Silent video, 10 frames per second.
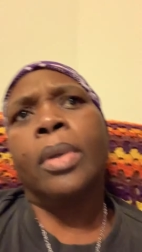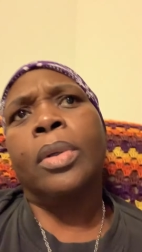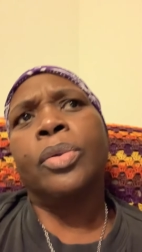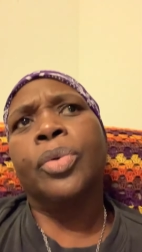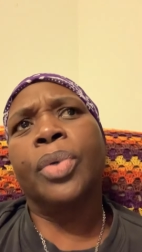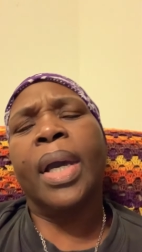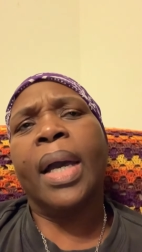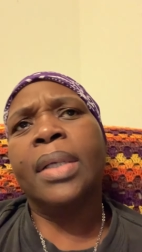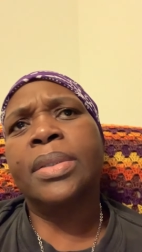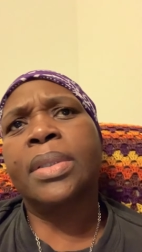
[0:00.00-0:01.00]
You
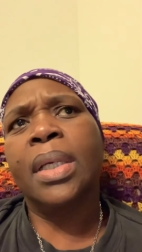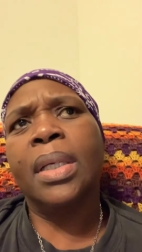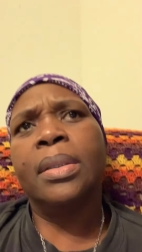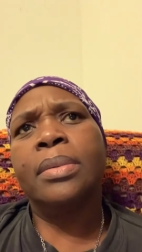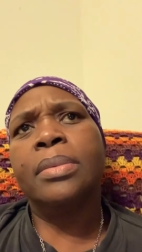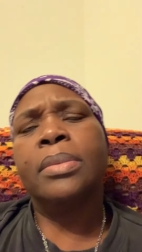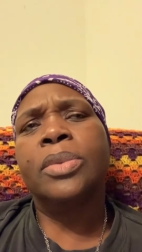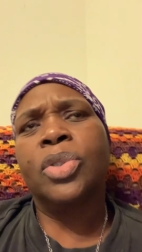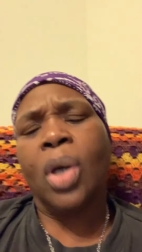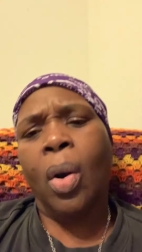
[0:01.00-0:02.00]
guys can
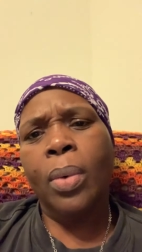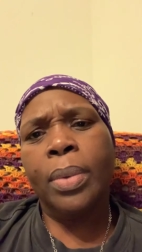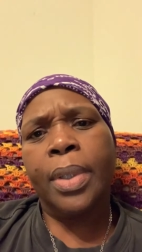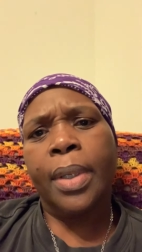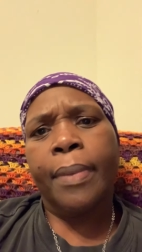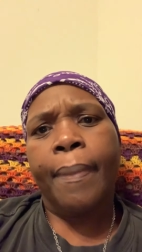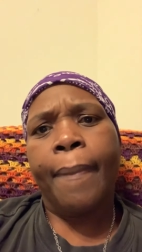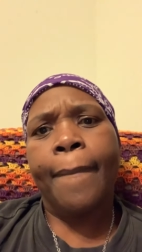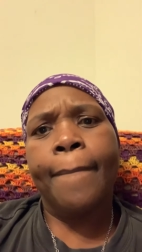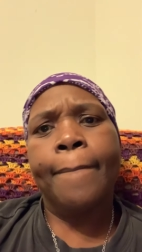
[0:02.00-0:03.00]
talk.
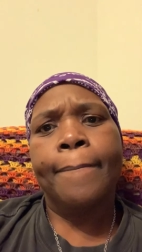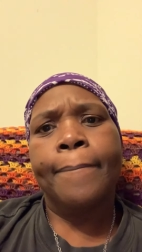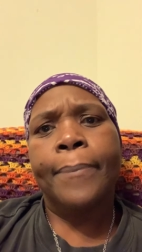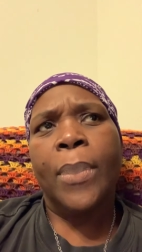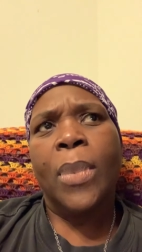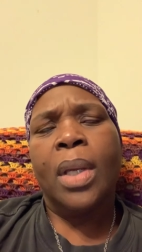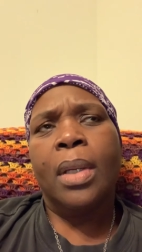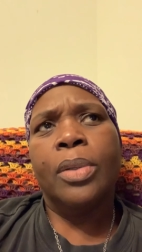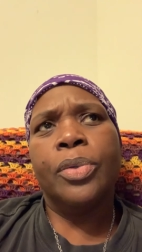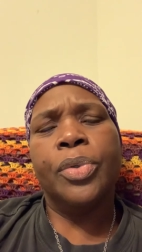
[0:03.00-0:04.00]

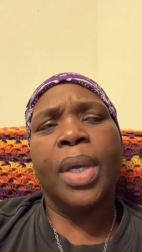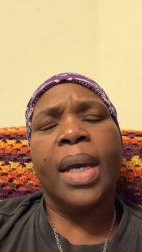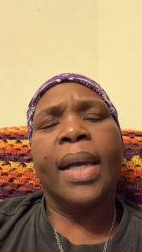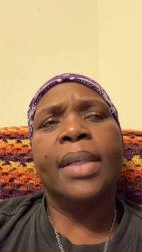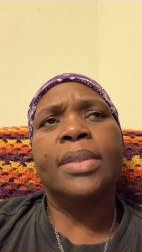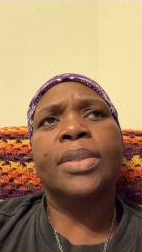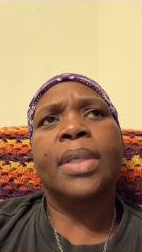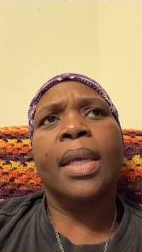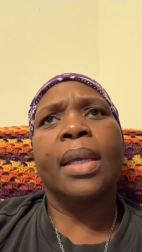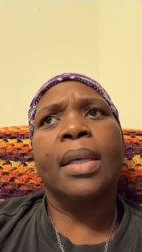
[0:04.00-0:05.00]
You guys
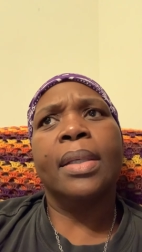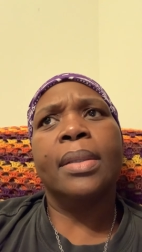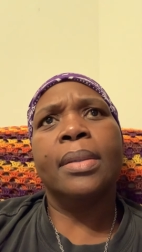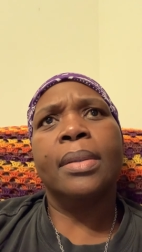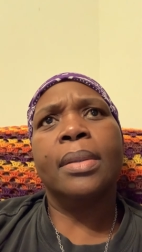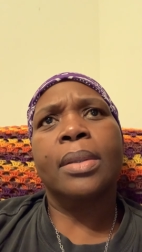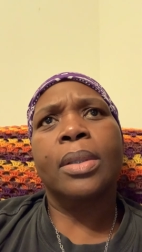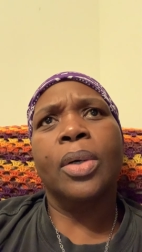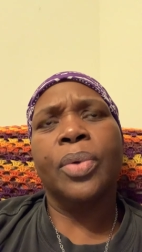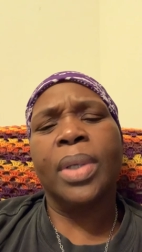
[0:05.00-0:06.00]
can
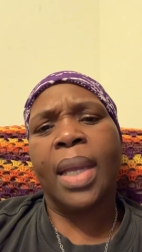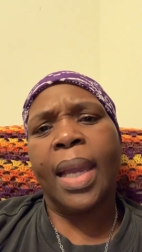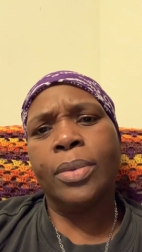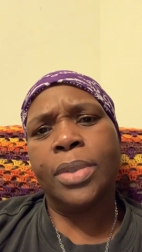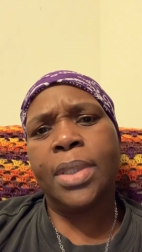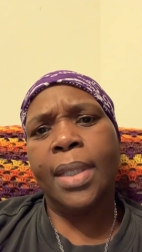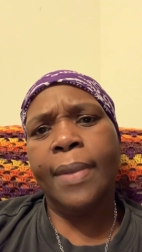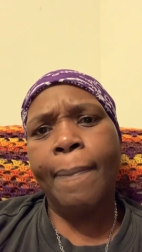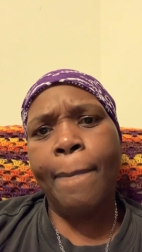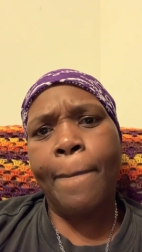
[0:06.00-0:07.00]
go to counseling.